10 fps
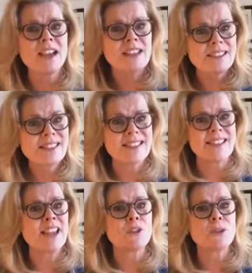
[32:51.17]

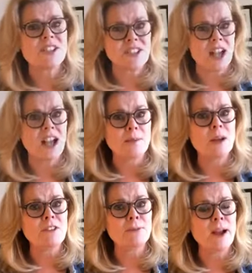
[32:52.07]
sacred time
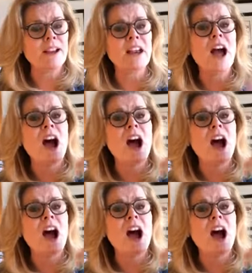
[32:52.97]
of mine.